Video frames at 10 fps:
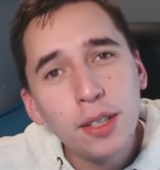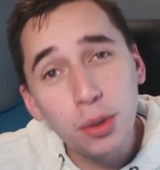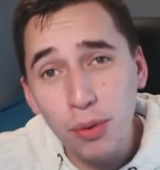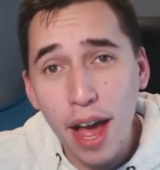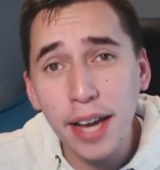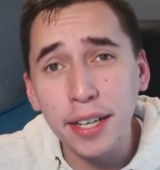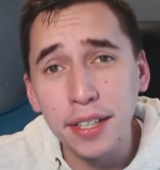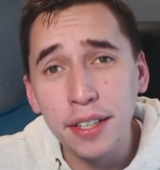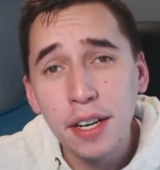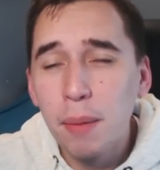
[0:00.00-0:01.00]

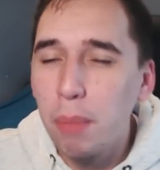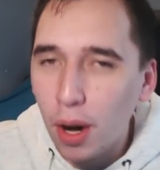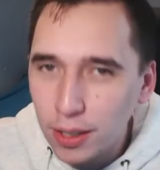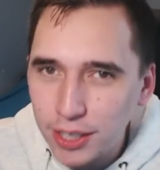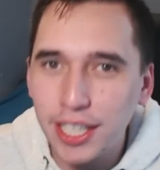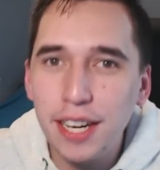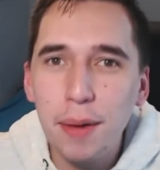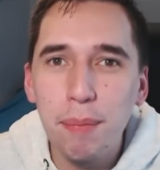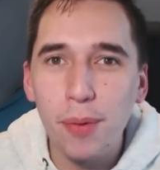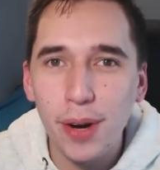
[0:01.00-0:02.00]
Dragon Ball
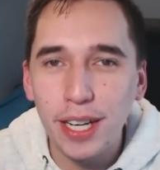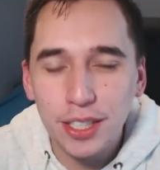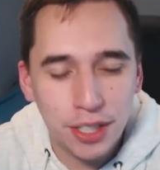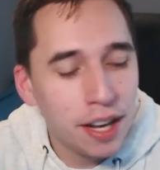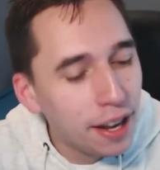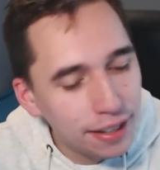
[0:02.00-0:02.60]
Z Abridged.